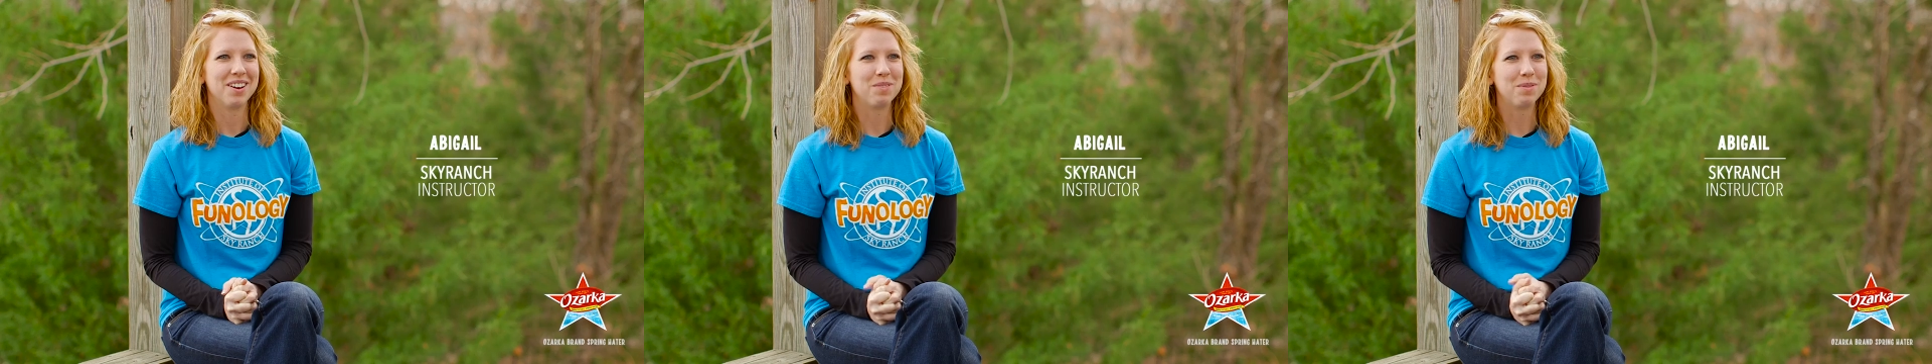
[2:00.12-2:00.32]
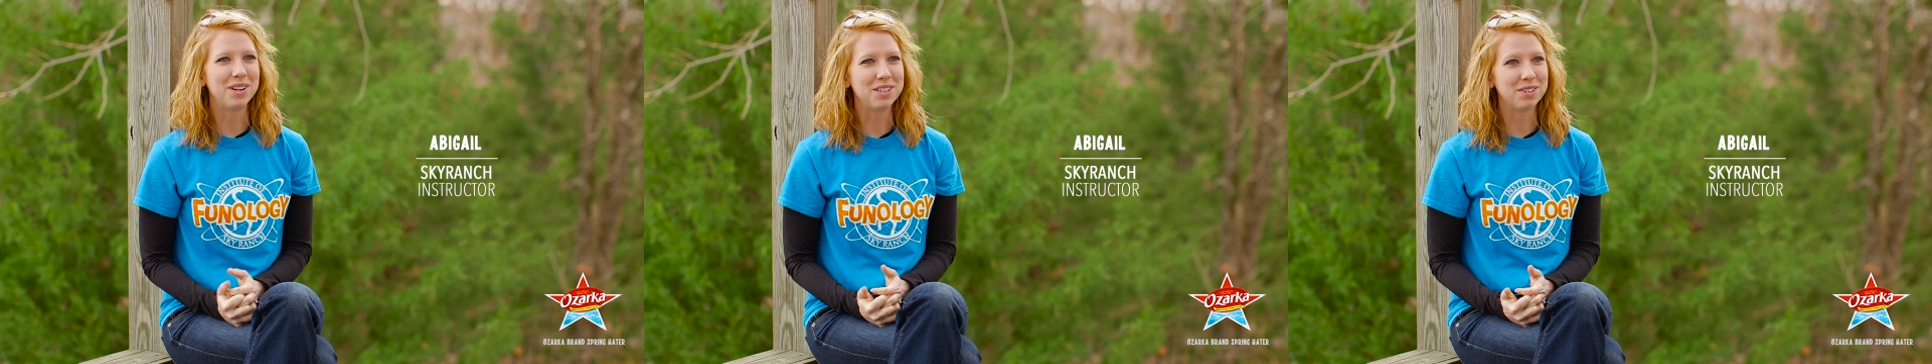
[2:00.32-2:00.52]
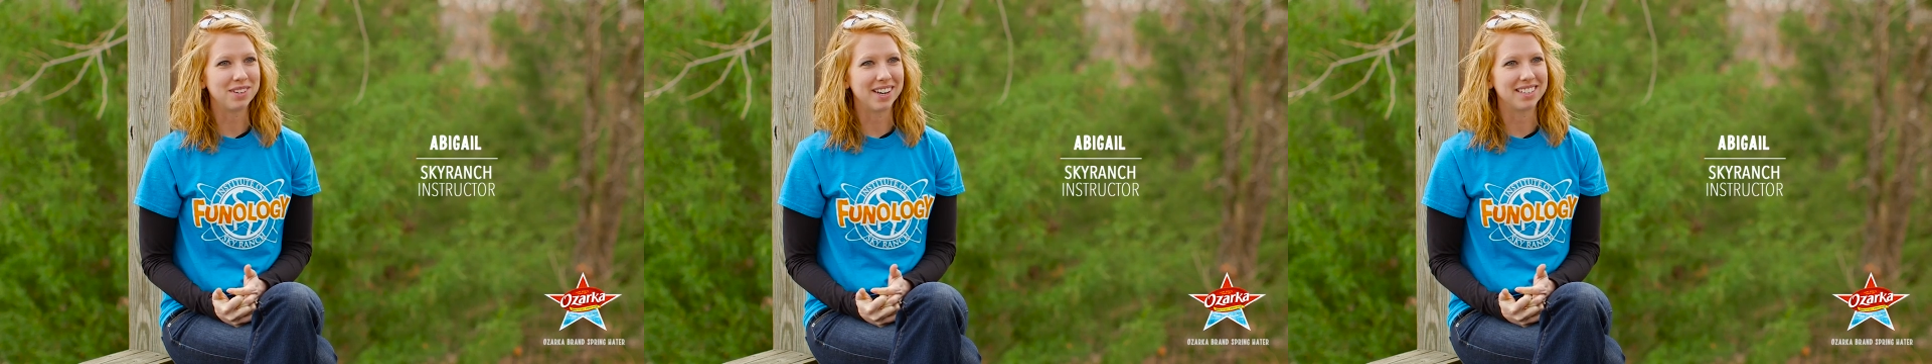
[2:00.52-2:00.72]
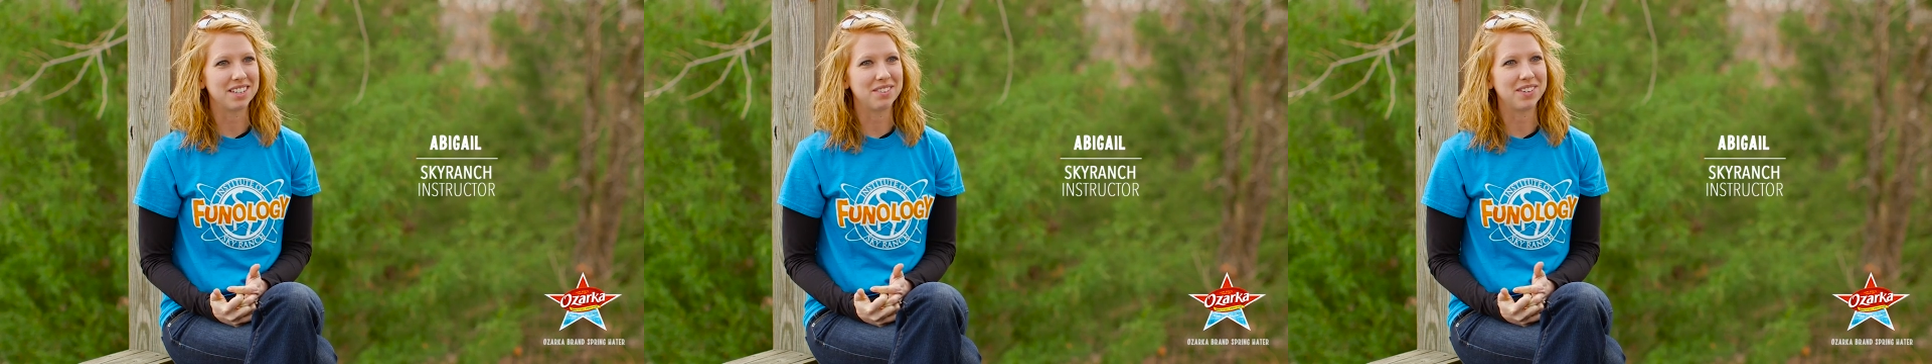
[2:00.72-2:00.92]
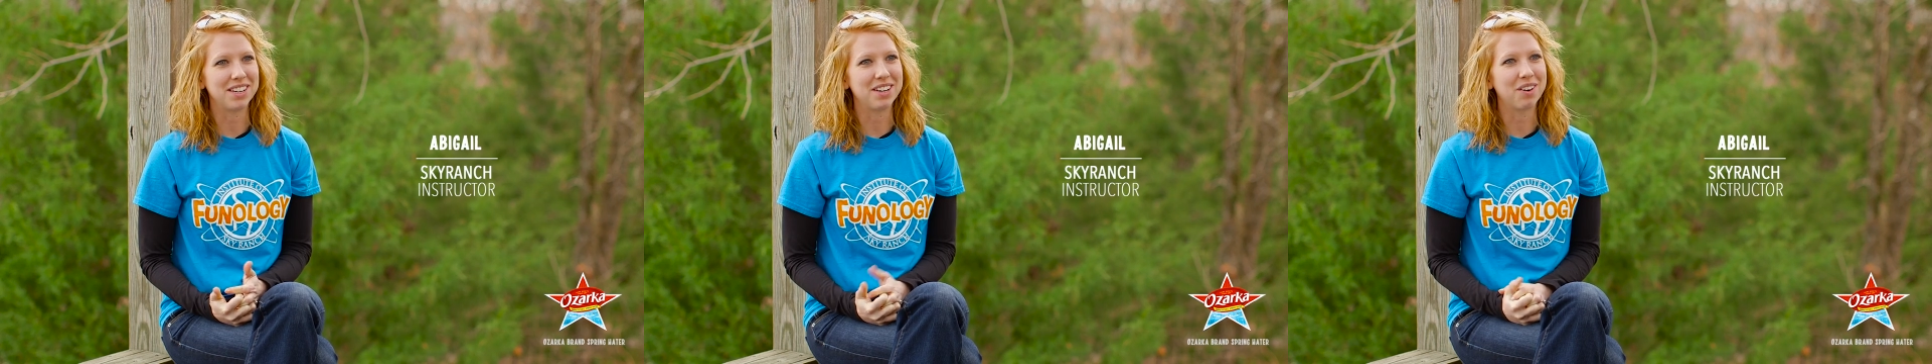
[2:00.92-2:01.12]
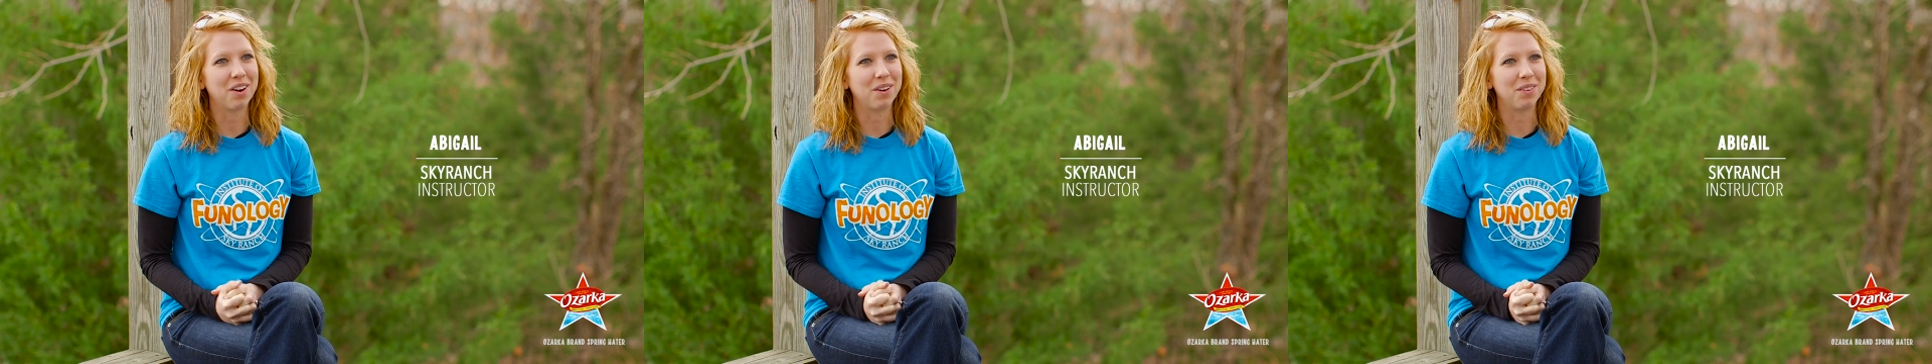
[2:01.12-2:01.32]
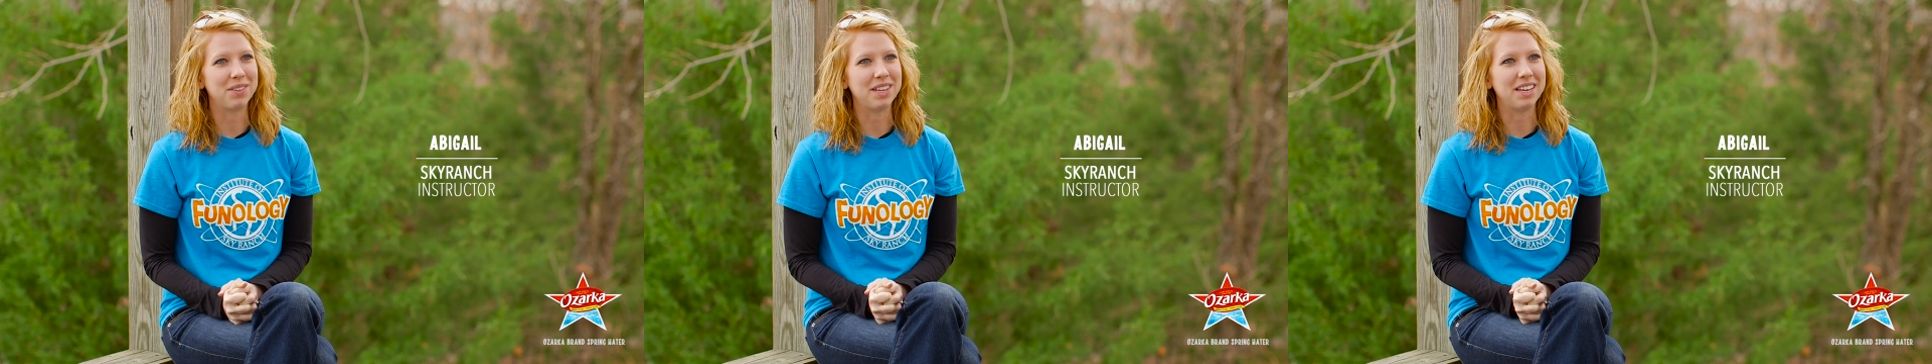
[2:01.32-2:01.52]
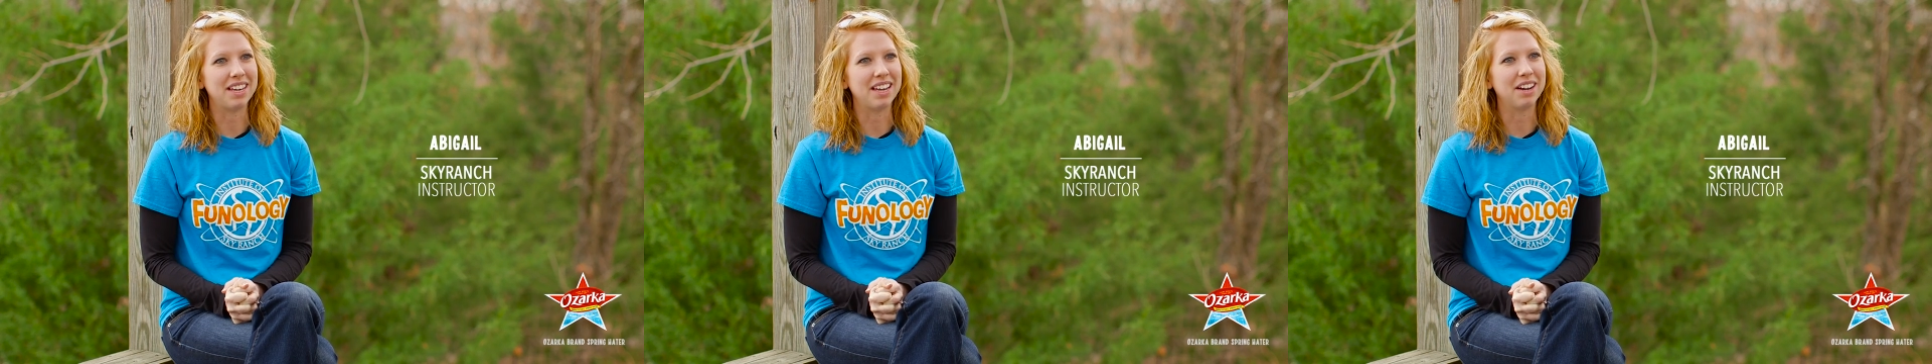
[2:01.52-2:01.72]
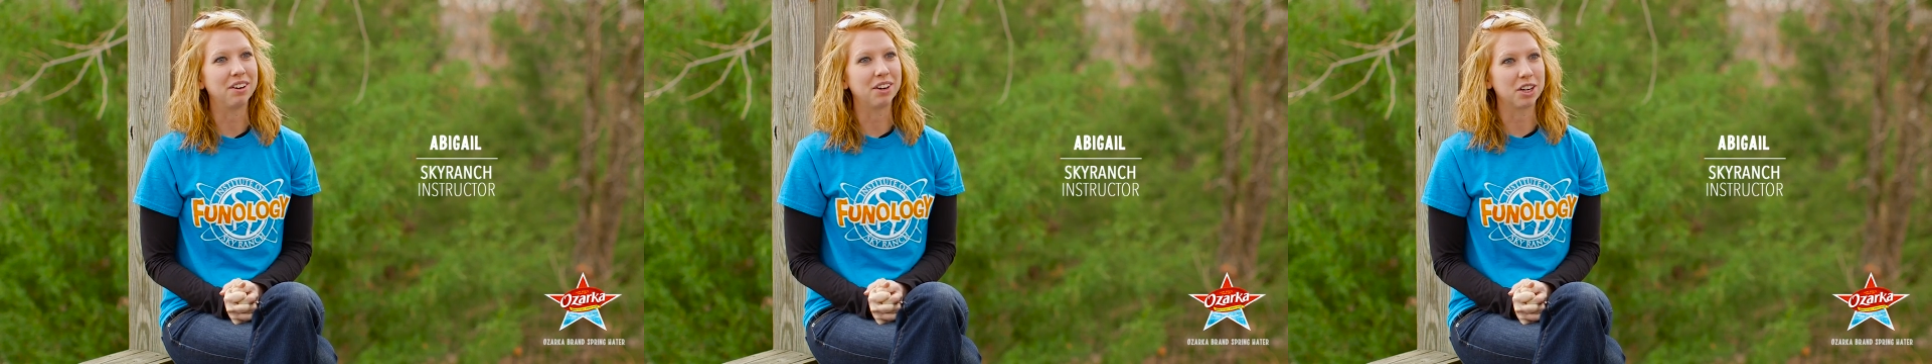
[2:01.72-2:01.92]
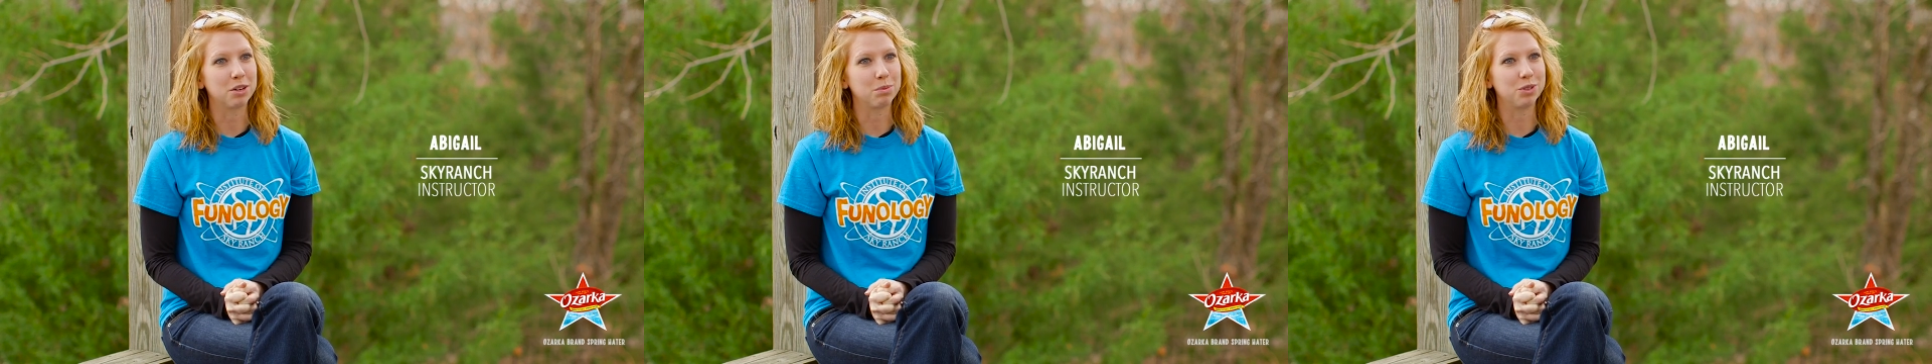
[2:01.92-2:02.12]
We do an activity called The
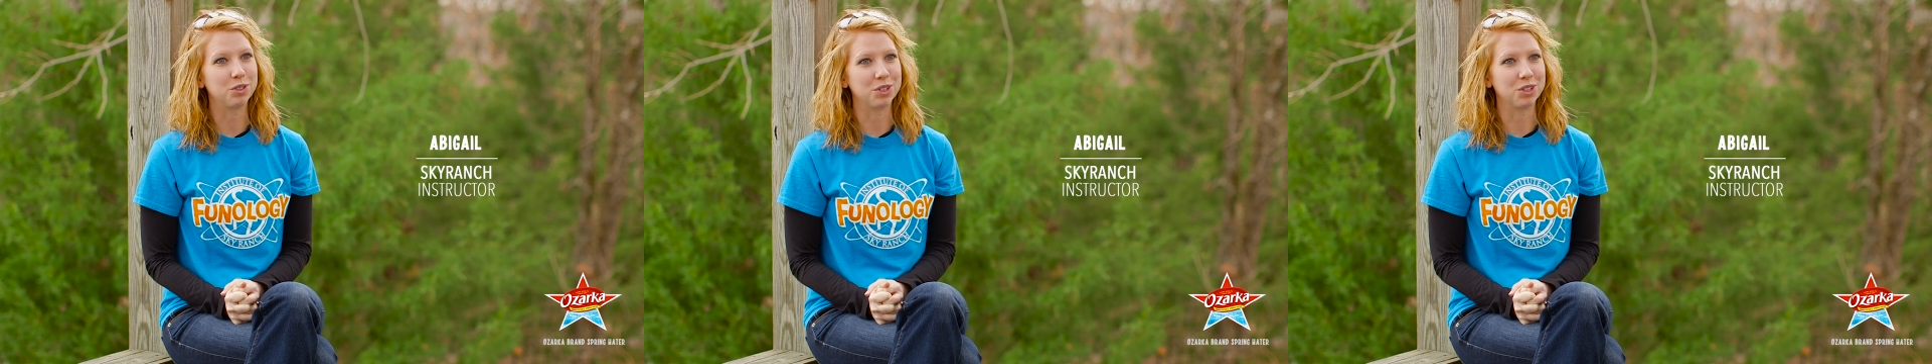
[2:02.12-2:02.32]
Incredible